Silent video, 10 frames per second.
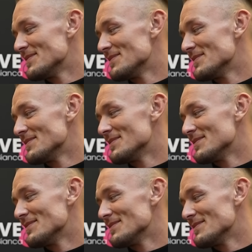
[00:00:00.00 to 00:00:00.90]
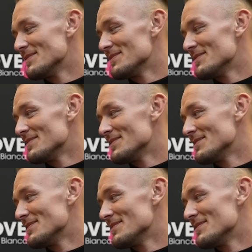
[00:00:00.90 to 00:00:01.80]

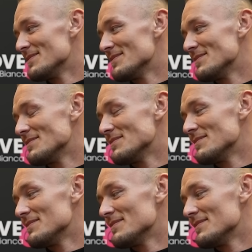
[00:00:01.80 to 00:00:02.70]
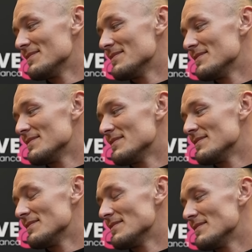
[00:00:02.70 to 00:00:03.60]

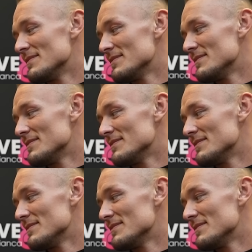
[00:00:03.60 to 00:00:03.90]
(silent)